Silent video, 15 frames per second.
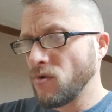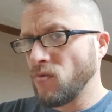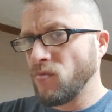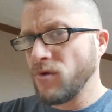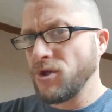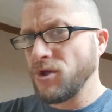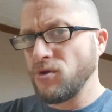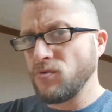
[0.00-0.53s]

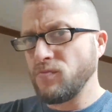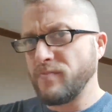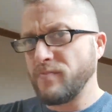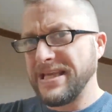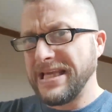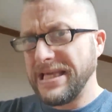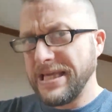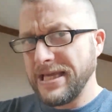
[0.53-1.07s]
When you
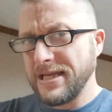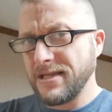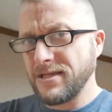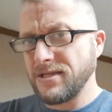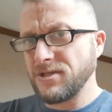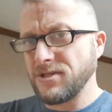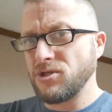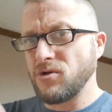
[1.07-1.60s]

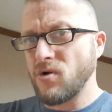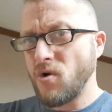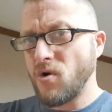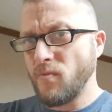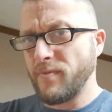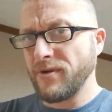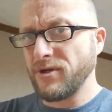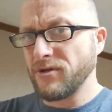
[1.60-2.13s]
begin to
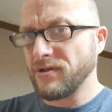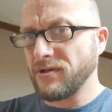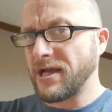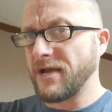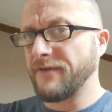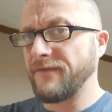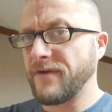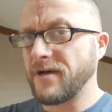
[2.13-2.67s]
open your
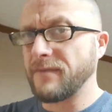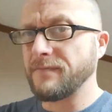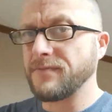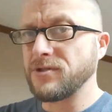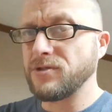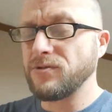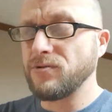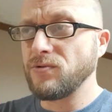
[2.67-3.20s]
life up
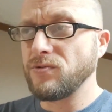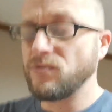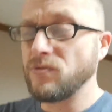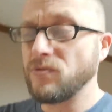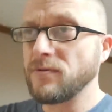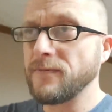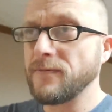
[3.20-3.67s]
to